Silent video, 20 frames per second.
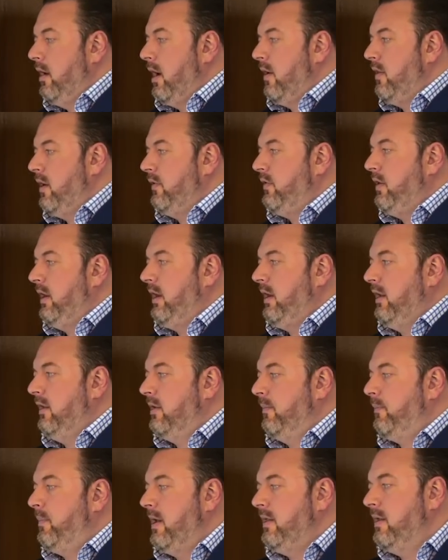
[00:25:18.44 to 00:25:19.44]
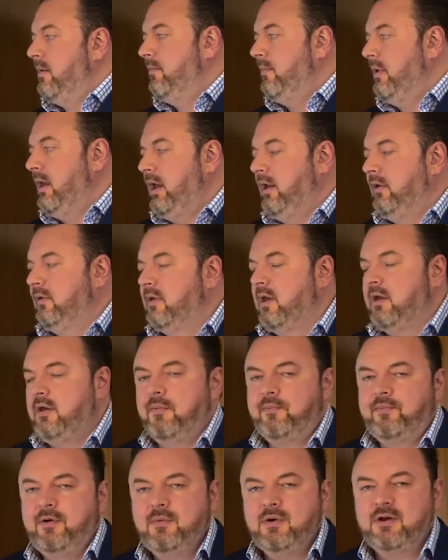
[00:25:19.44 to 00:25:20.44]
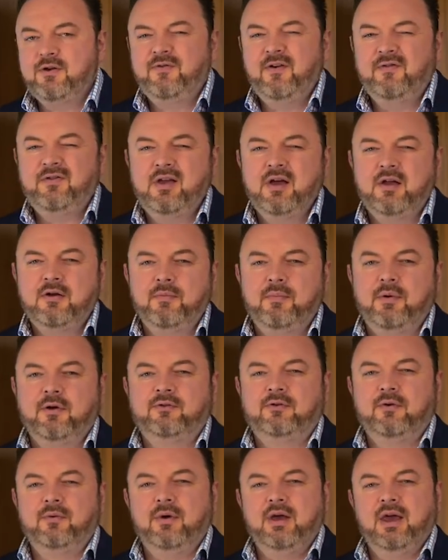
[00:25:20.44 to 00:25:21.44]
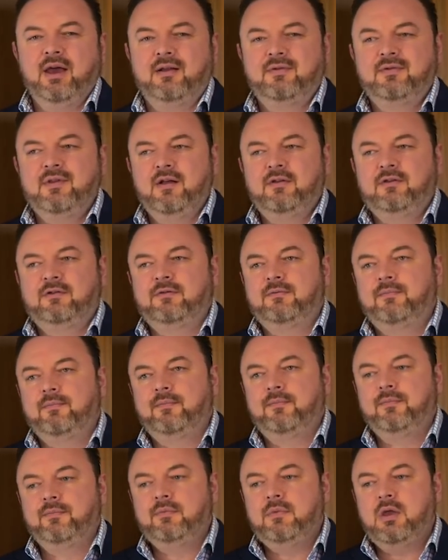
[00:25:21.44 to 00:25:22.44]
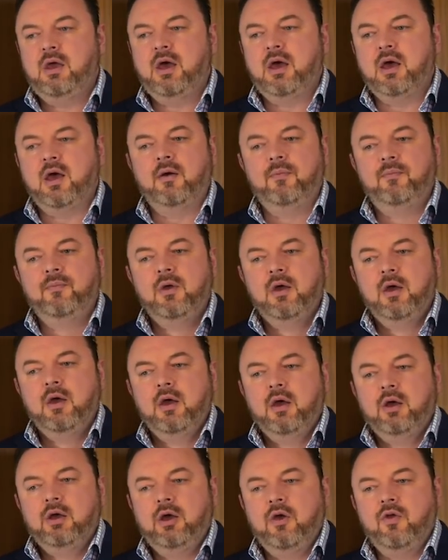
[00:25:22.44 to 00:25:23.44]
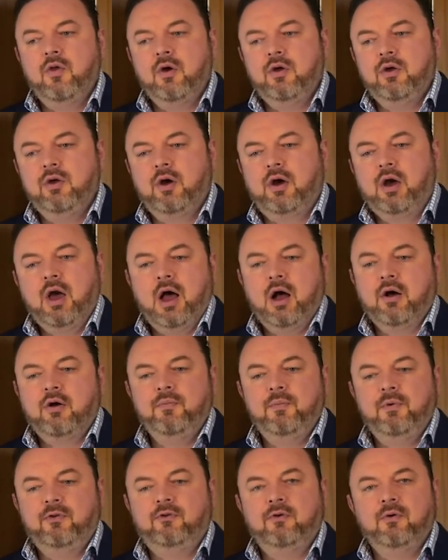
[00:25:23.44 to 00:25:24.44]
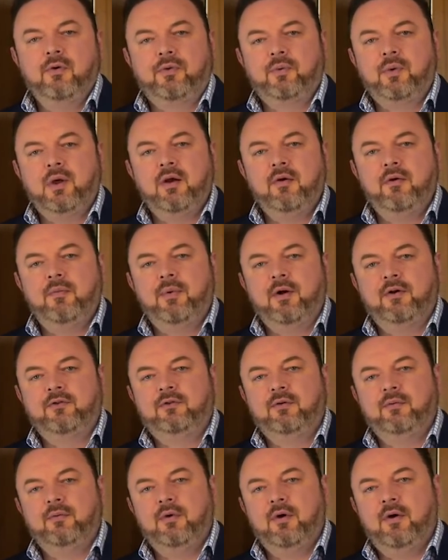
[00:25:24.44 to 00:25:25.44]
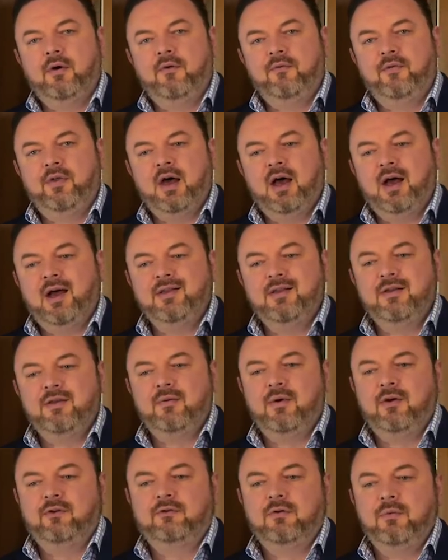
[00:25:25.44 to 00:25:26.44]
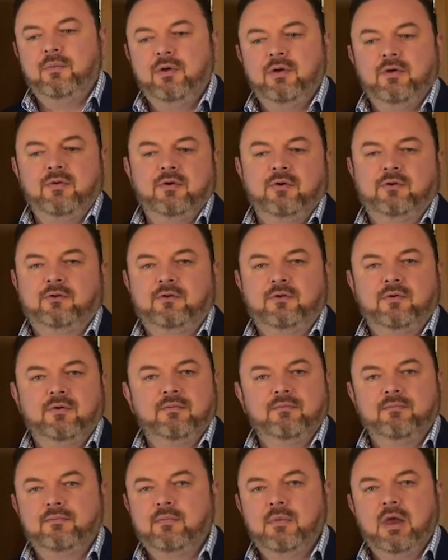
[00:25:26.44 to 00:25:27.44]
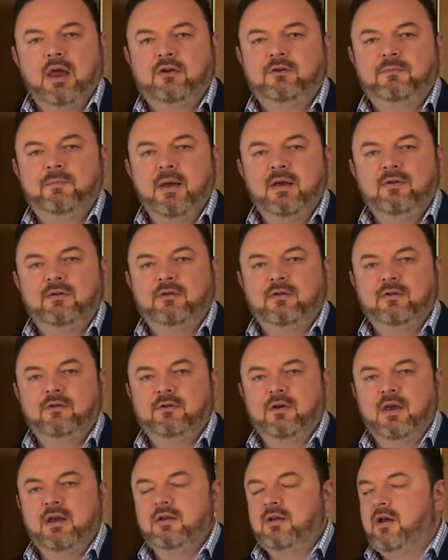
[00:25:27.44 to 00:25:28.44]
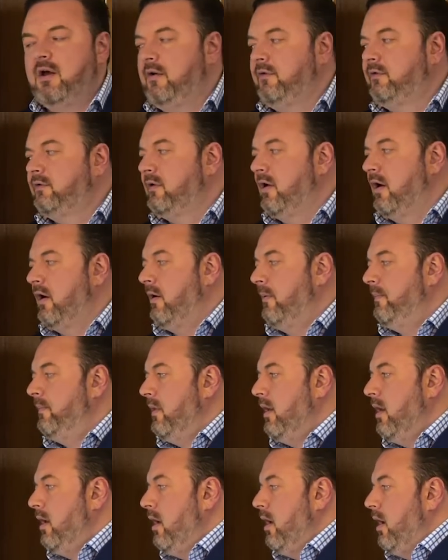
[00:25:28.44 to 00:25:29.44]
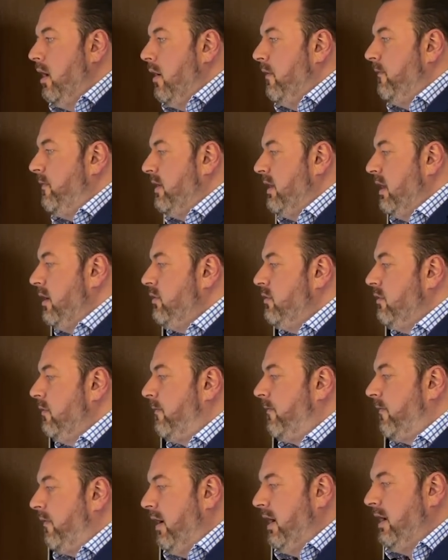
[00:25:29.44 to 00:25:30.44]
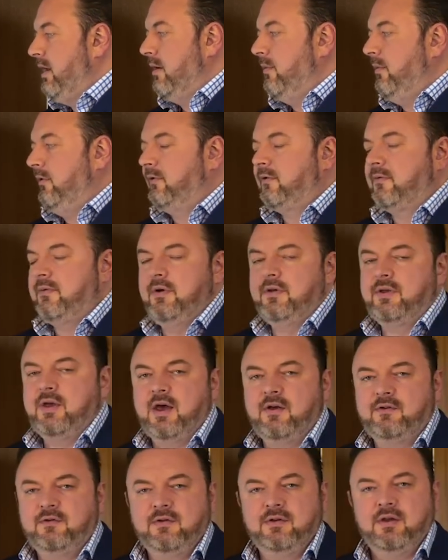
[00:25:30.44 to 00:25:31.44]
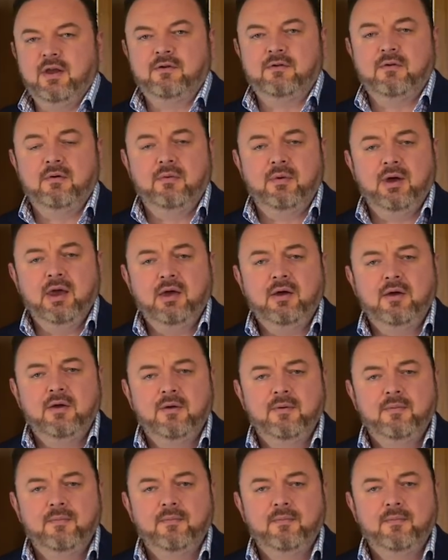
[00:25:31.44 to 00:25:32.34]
And I think independent meaning that you're pretty much $1,500 a week. That's, your car could be $200 or $300 of that, and then the rest could be just expenses and lifestyle. Financial freedom is $3,000 net a week.